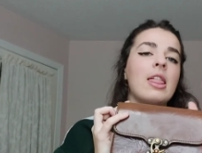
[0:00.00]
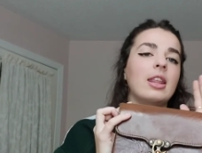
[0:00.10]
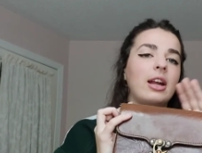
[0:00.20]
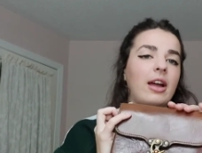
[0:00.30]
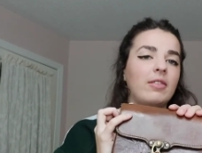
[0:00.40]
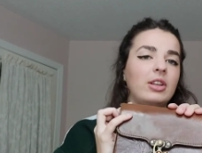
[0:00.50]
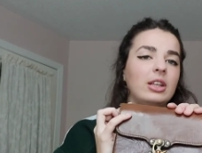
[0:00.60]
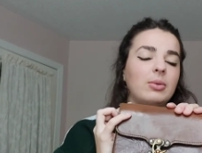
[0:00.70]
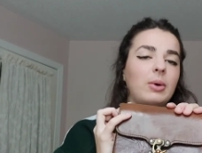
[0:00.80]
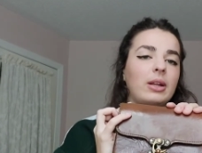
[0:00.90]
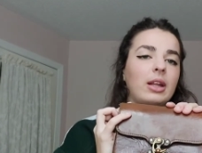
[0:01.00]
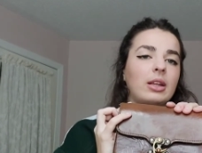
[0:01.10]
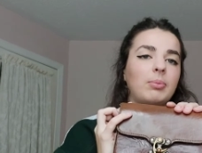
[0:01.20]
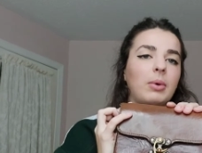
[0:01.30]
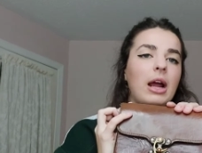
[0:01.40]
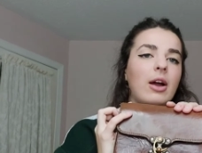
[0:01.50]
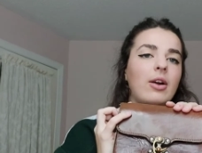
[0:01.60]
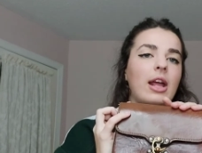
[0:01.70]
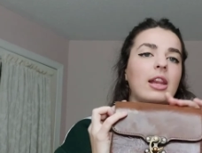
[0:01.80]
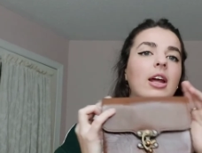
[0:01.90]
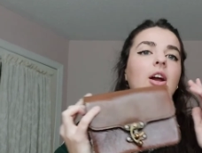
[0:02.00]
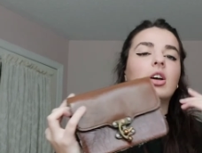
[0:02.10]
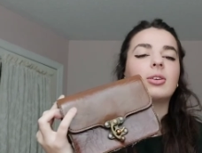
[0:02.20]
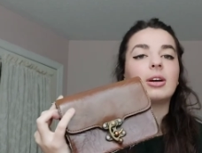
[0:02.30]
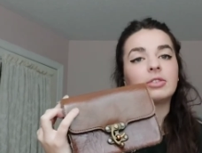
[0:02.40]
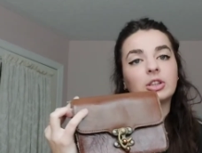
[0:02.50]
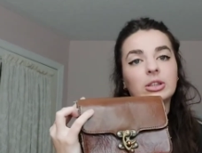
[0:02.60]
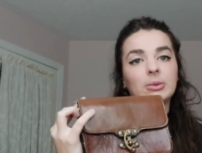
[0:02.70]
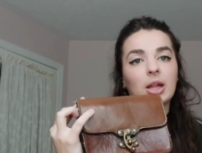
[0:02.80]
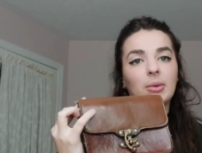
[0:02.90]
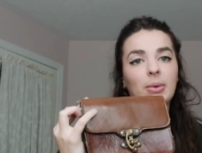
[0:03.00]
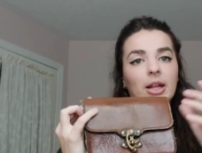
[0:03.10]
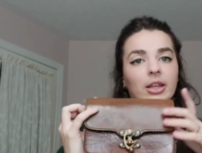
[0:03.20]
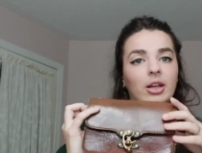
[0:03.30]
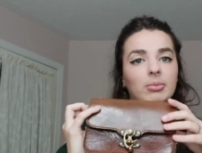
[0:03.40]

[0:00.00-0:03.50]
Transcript: and I have this one that's brown, and I also have a cream color bag that I'll